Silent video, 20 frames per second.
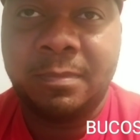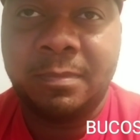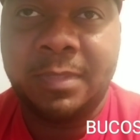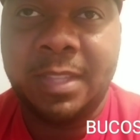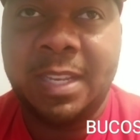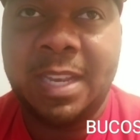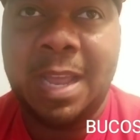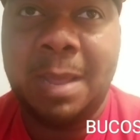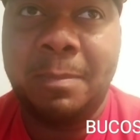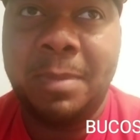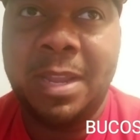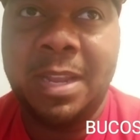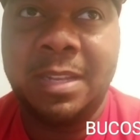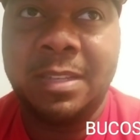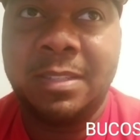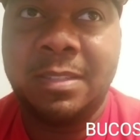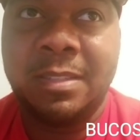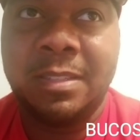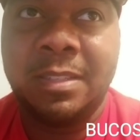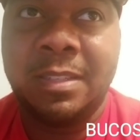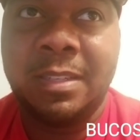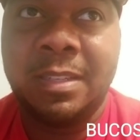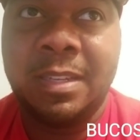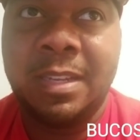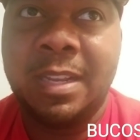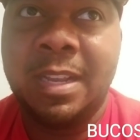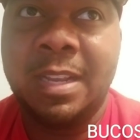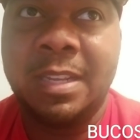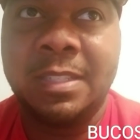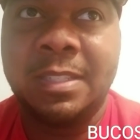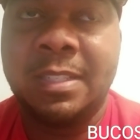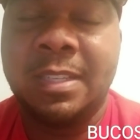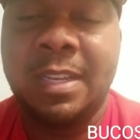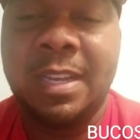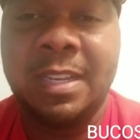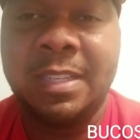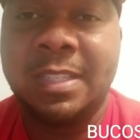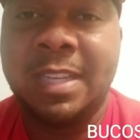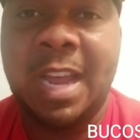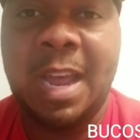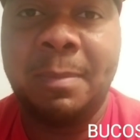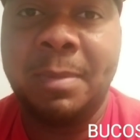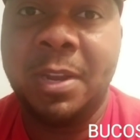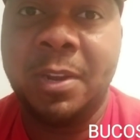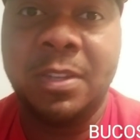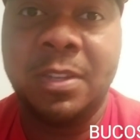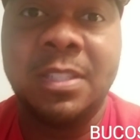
then that means his his time here